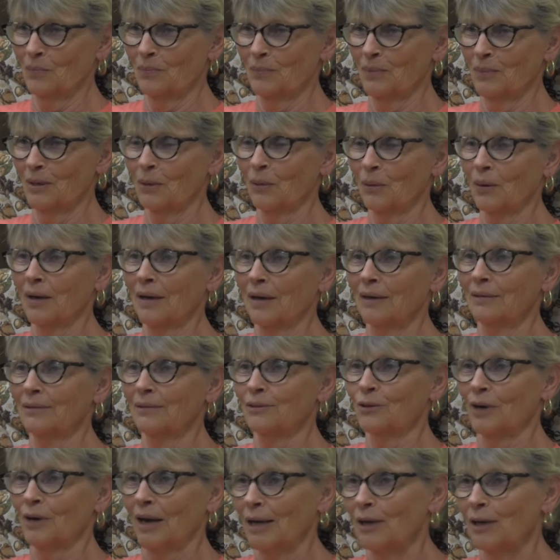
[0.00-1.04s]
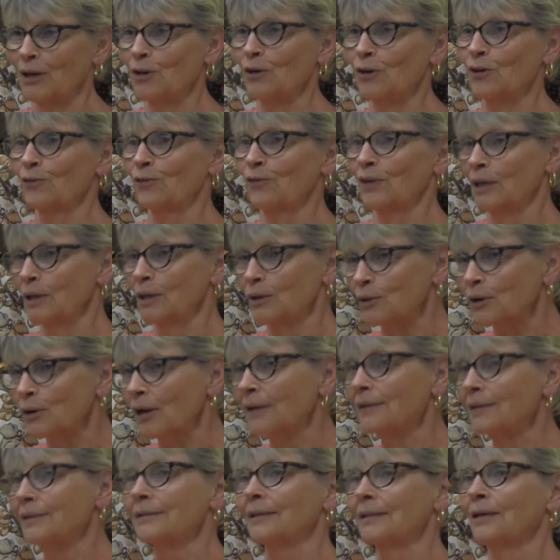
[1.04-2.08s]
you know, kind of dragging your feet,
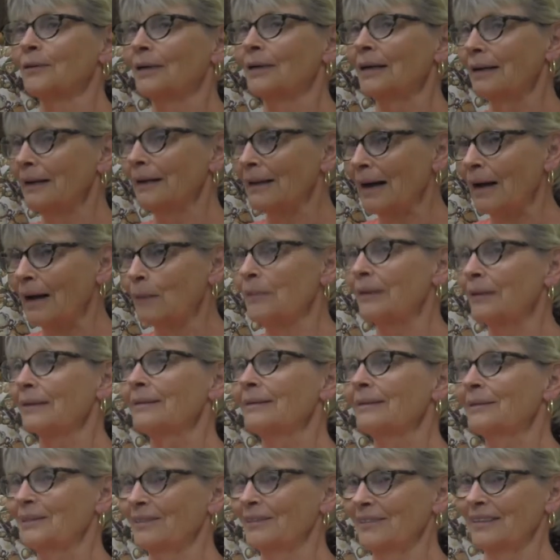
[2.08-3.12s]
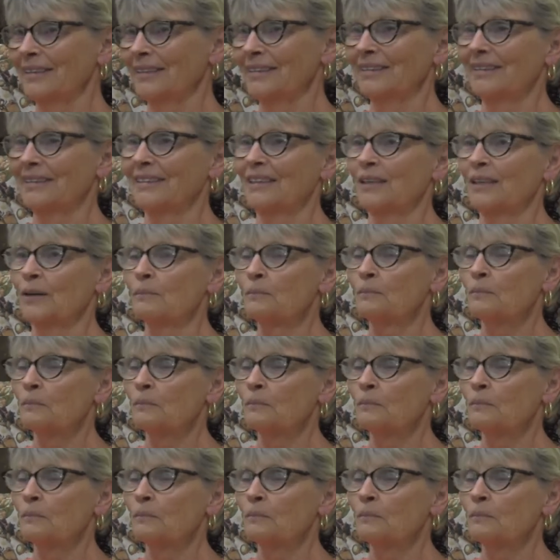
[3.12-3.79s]
trying to say, well, how am I going to do this? And